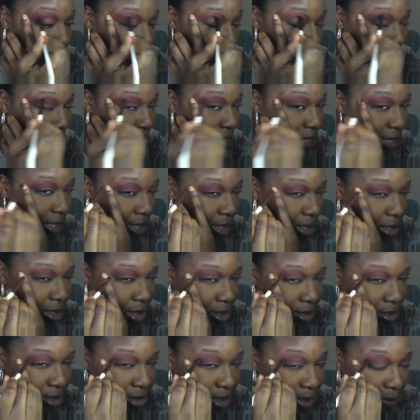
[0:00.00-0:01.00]
that did a
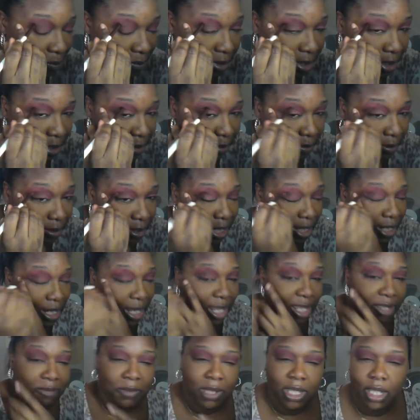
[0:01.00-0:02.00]
little something. That
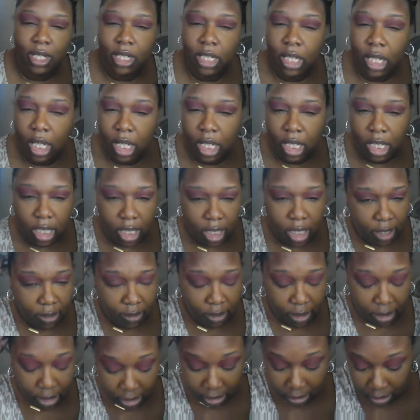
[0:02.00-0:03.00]
gave me a
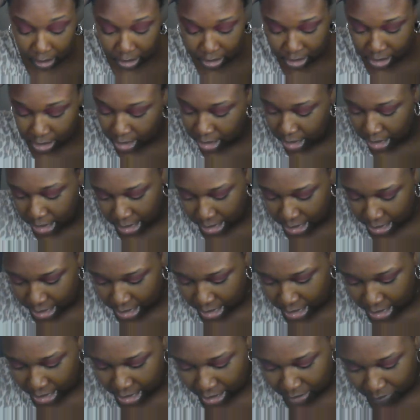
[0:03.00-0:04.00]

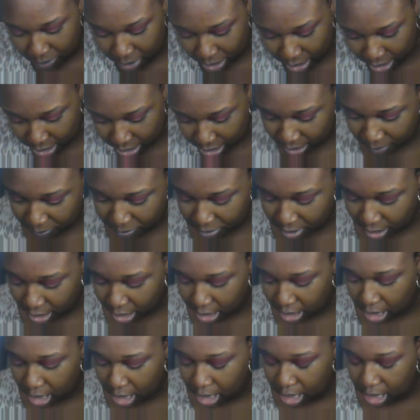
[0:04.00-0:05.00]
little bit of something.
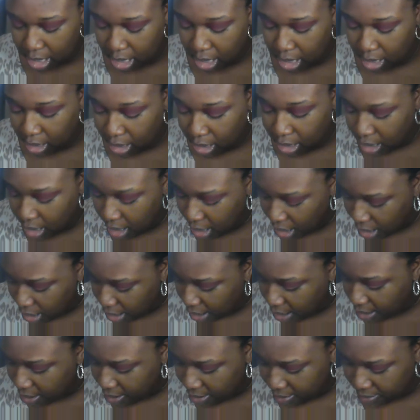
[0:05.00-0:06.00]

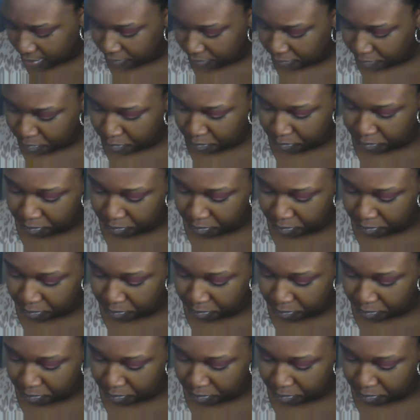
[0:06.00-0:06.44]
I